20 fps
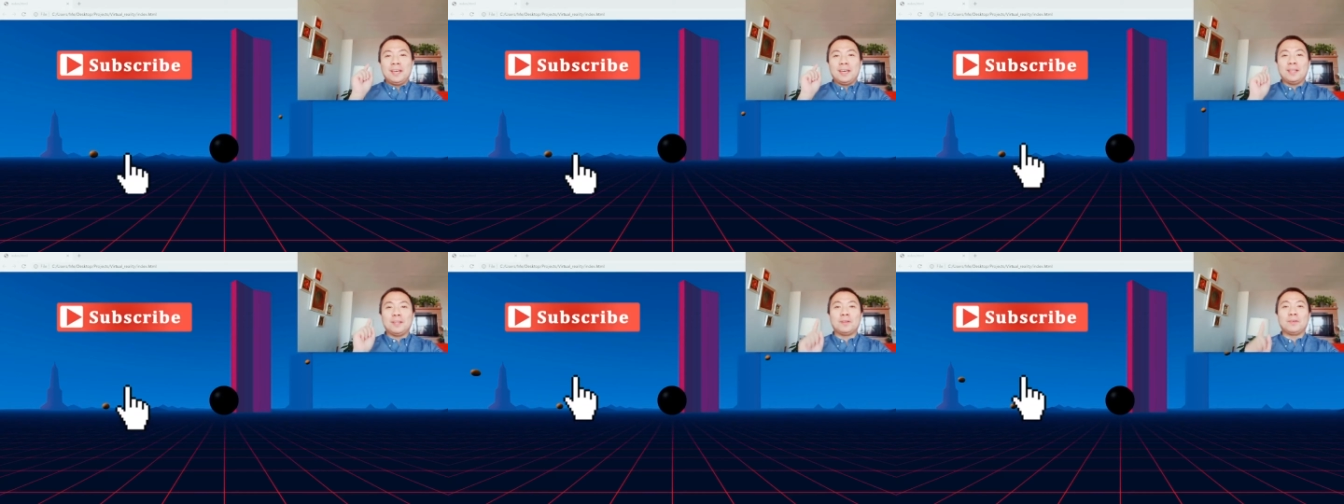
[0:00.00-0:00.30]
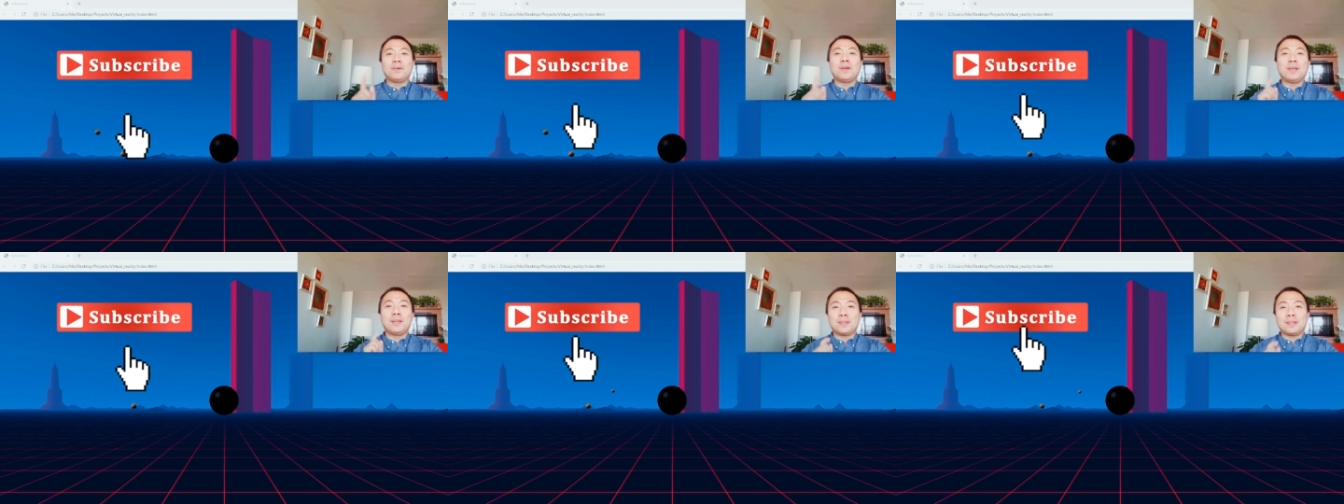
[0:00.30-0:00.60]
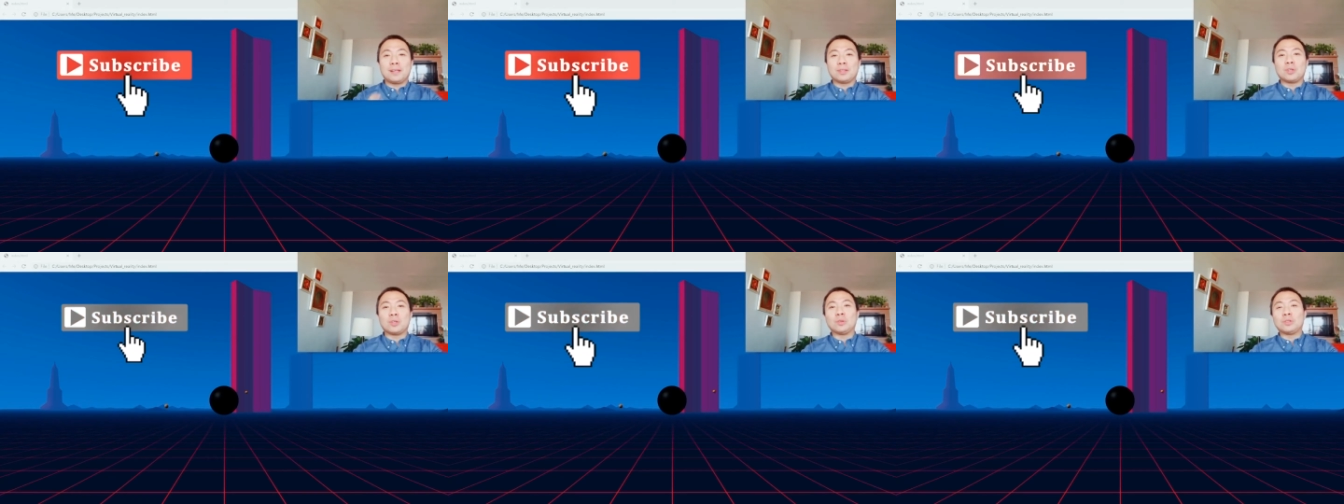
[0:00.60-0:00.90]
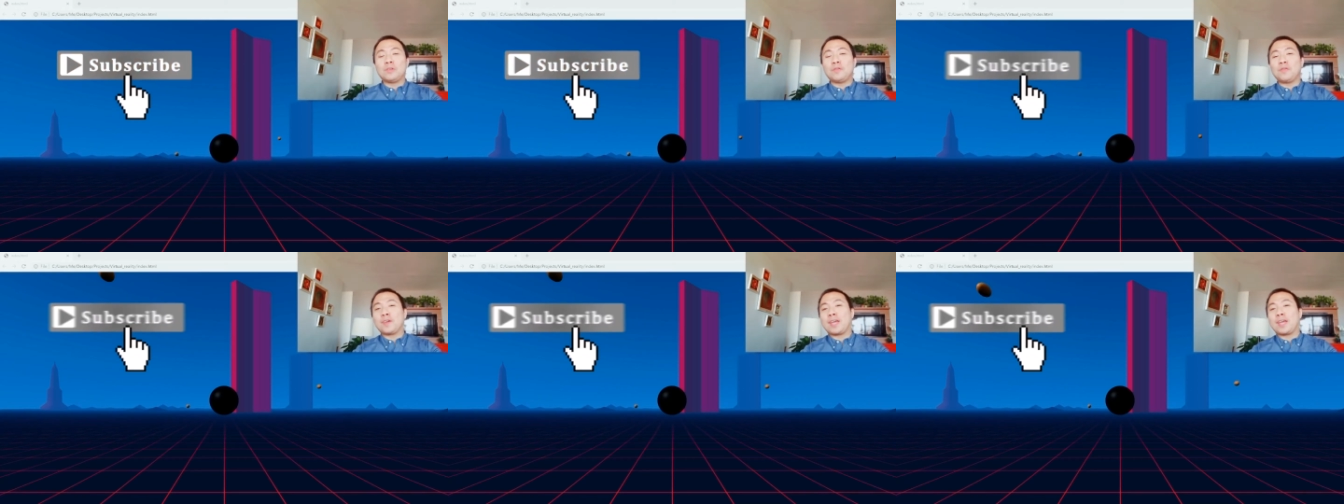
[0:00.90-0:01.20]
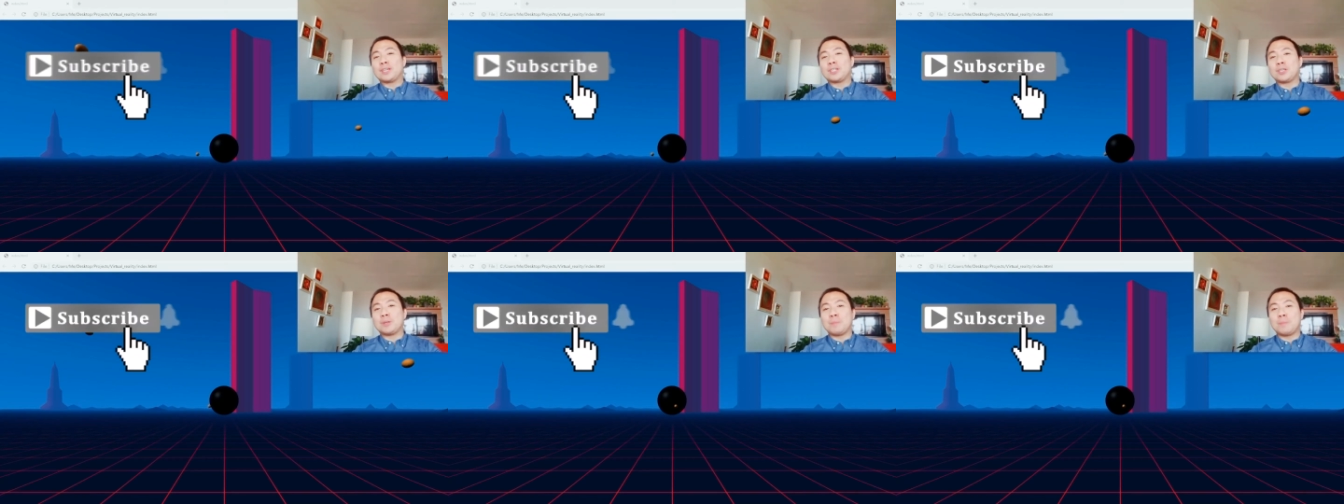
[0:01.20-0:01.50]
and ring that
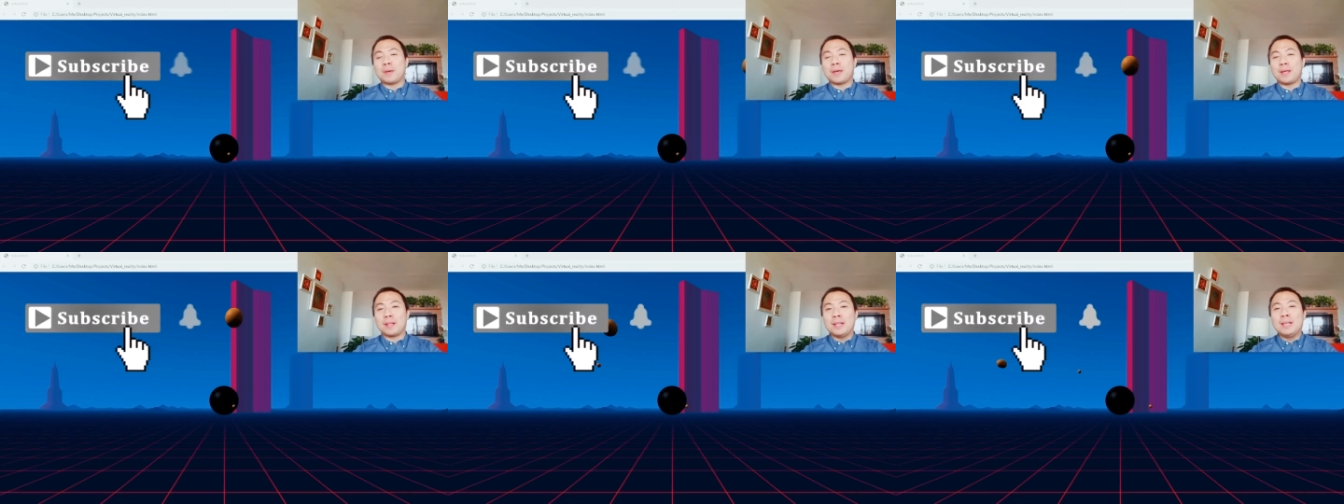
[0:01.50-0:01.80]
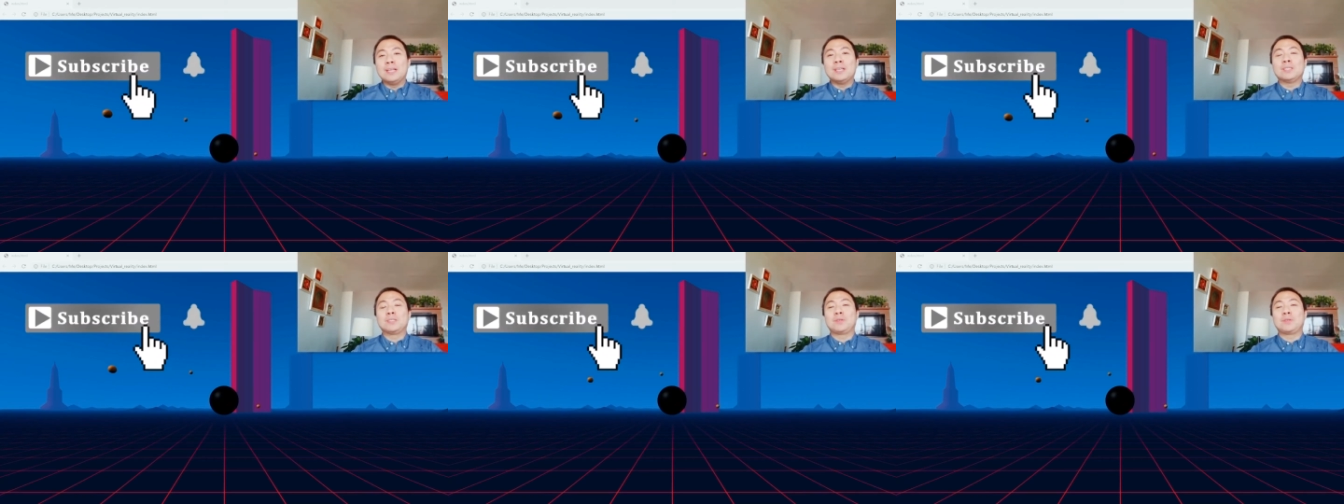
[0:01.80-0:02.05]
notification bell